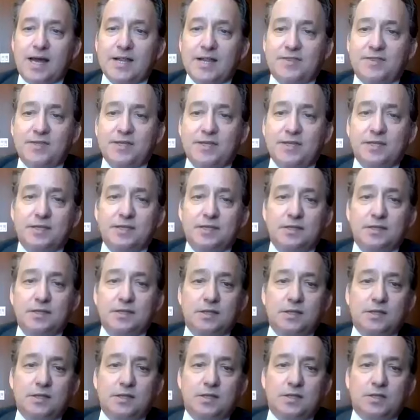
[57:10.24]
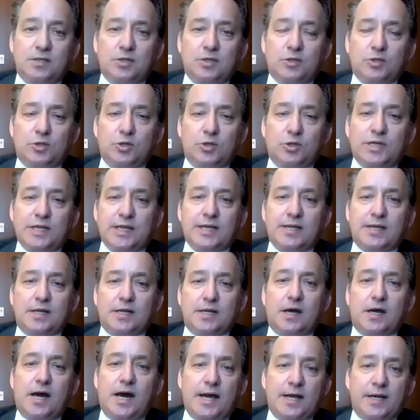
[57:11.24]
I think learning it
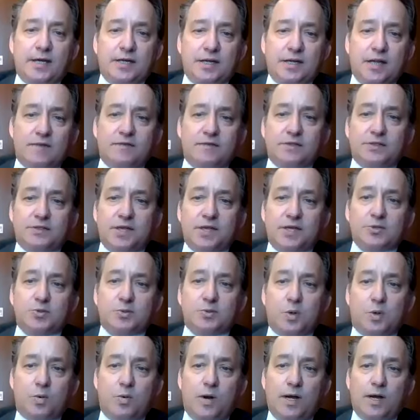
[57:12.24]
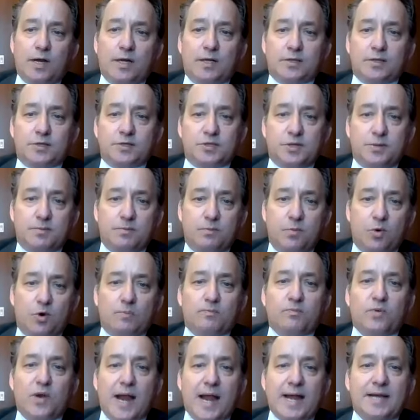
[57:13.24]
at a higher level does require some
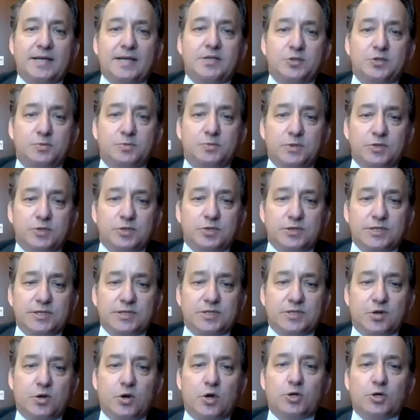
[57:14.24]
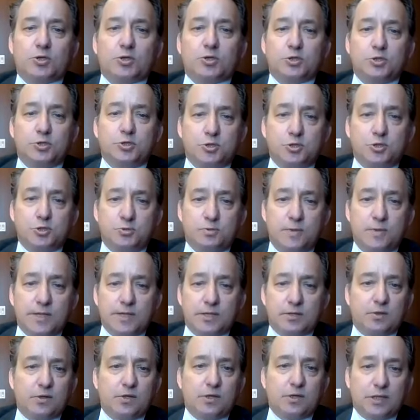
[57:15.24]
more practice, which is harder to do when
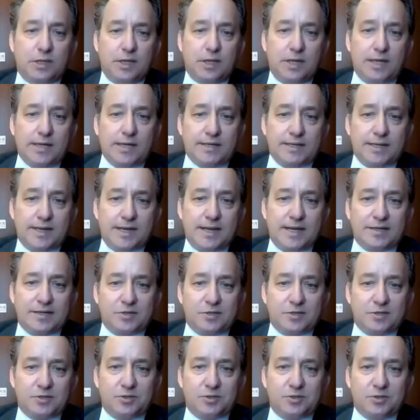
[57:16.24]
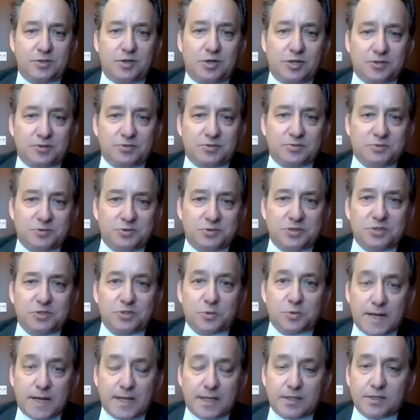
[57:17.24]
you're online and not
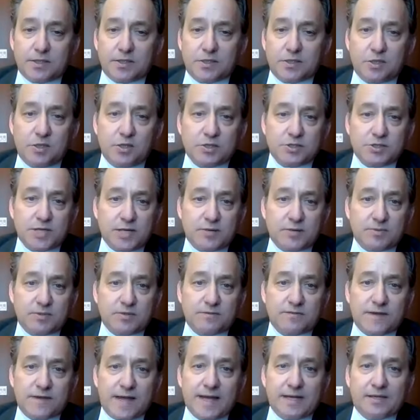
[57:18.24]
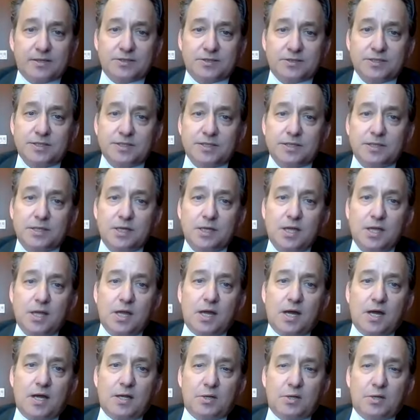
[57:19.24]
directly in contact with the faculty.
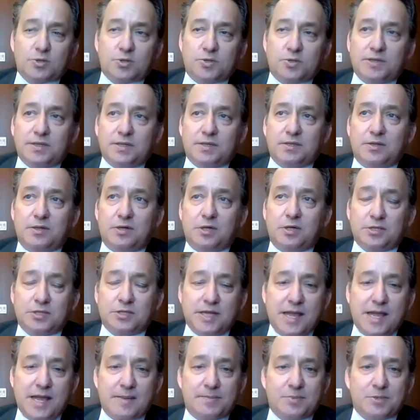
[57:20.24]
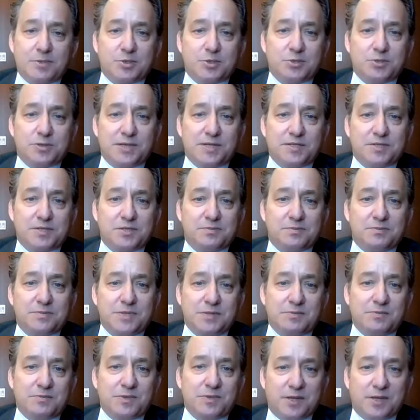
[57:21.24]
I also think on campus, you get to
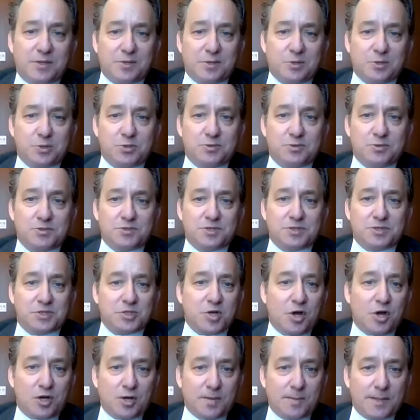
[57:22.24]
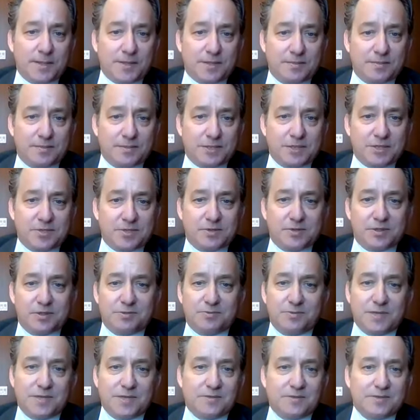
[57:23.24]
meet with other students and talk about the
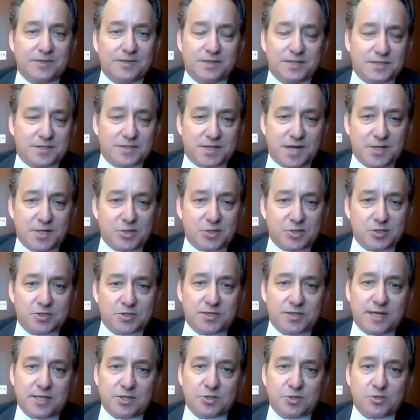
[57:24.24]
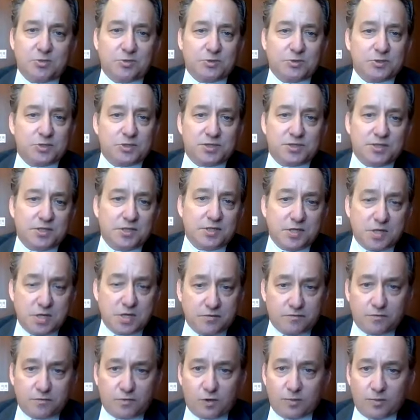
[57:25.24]
material, whether in a discussion section or just in an
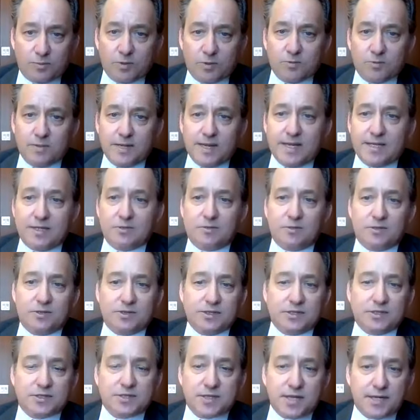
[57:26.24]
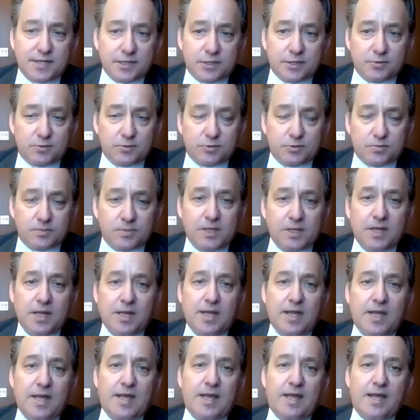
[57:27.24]
informal way or in a study group.
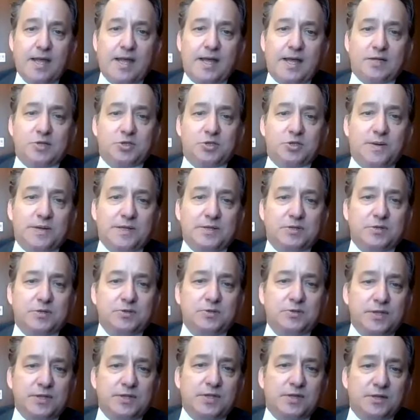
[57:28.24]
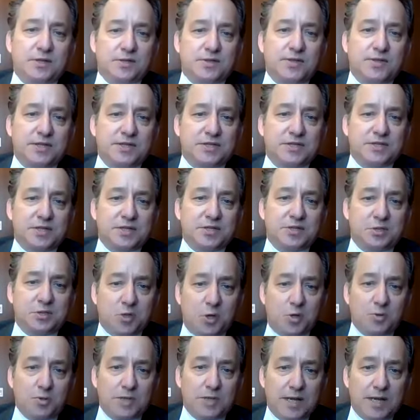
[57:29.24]
And so I do think there are things that you
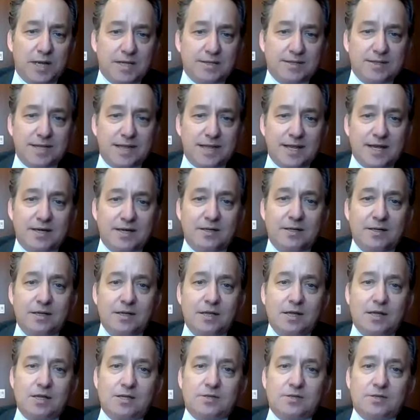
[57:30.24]
don't get there.